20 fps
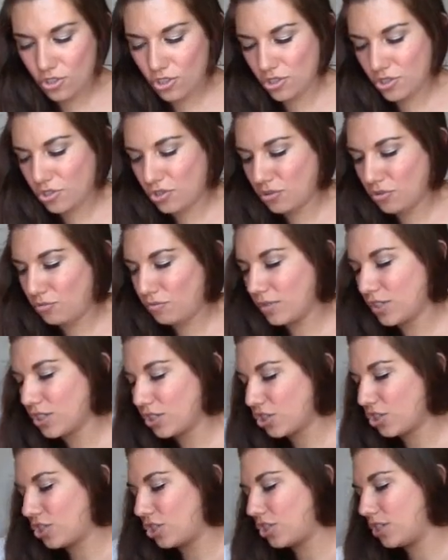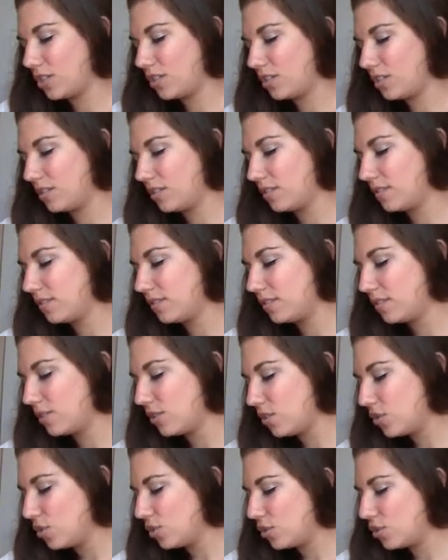Just so much.
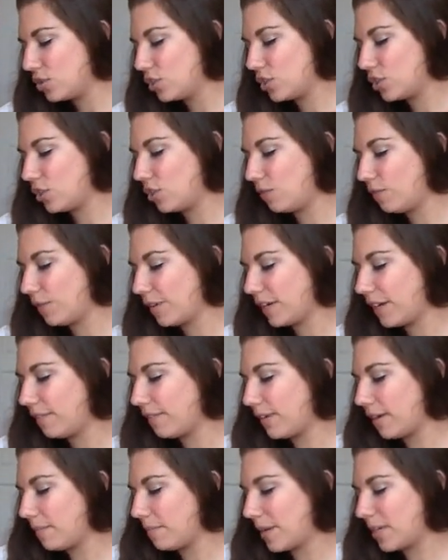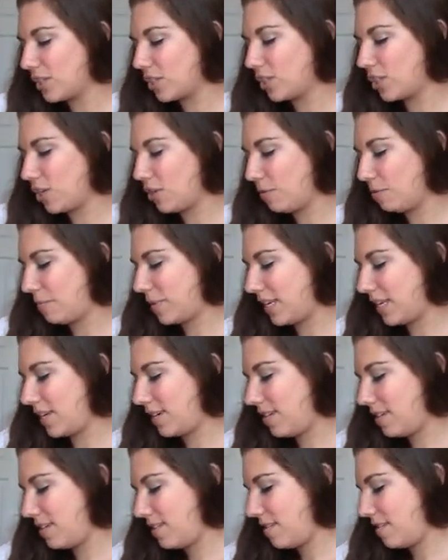So very, very much to open.